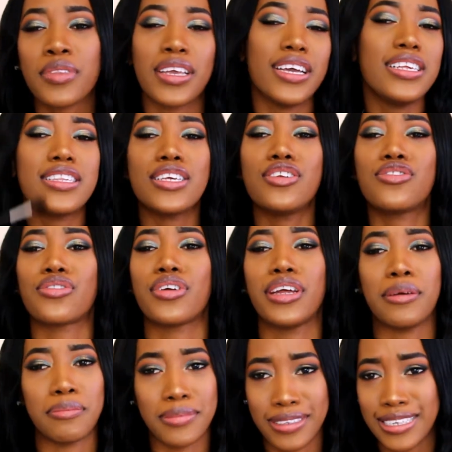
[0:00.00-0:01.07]
it's a
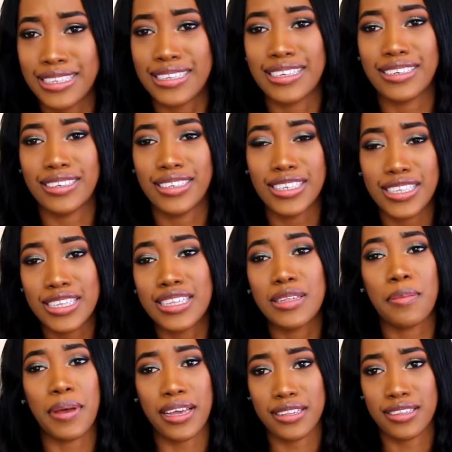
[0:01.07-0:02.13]
dream. Listen, this is
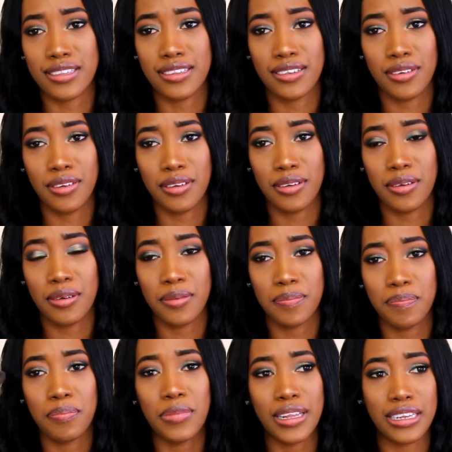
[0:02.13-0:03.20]
the best
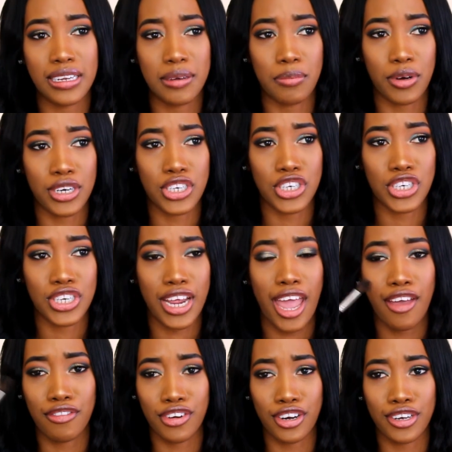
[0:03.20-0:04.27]
blending brush
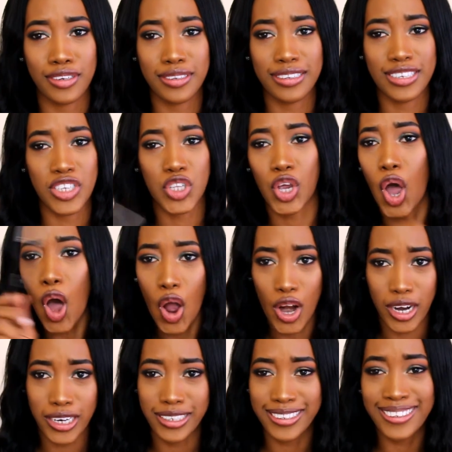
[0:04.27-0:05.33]
ever. This
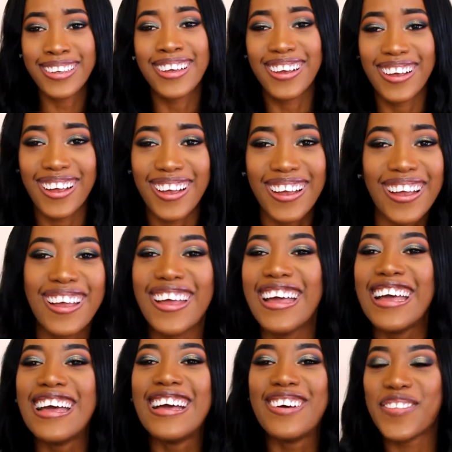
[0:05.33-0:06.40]
car.
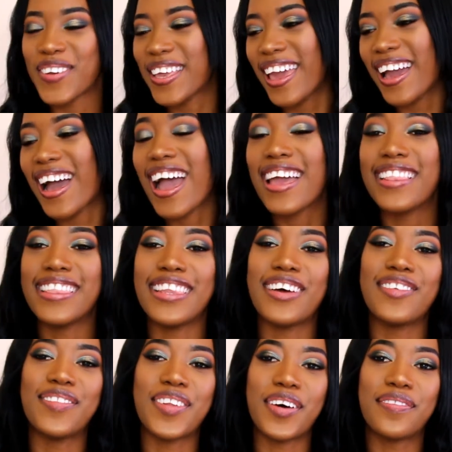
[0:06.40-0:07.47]
But yeah, I
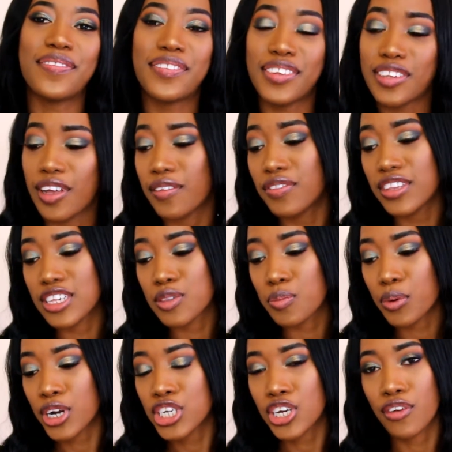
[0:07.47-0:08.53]
love this
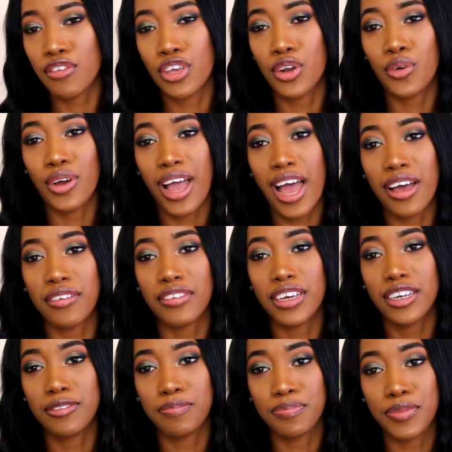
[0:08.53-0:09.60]
brush. If you don't have
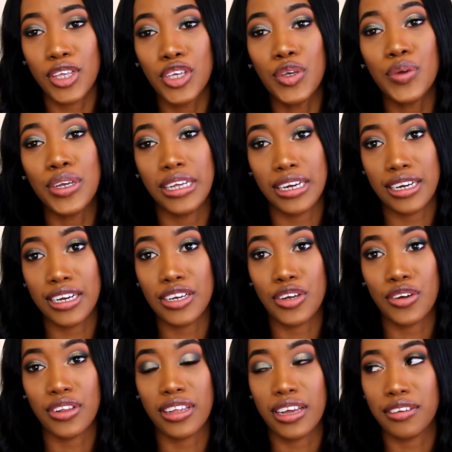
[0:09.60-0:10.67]
it, you need it in
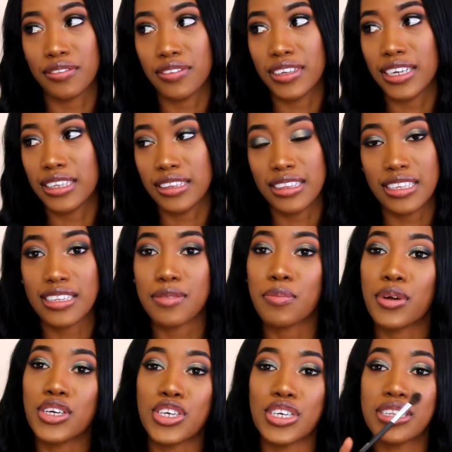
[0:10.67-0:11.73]
your life. Like, this
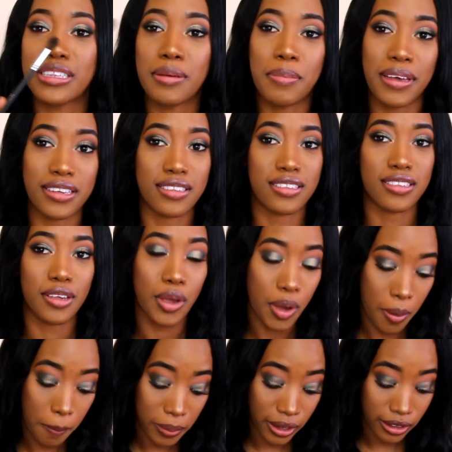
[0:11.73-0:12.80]
brush is the best
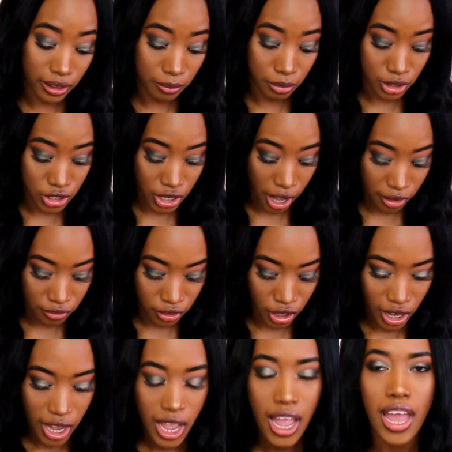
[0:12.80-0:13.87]
blending brush
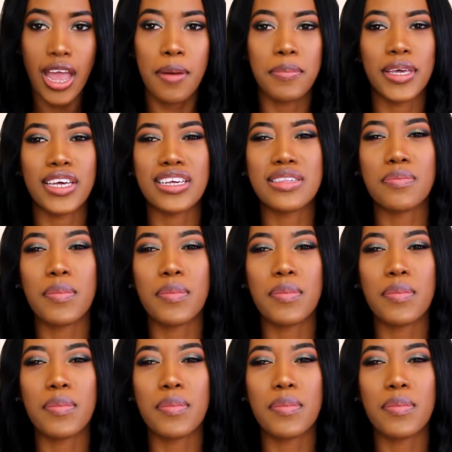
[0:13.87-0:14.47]
ever. And because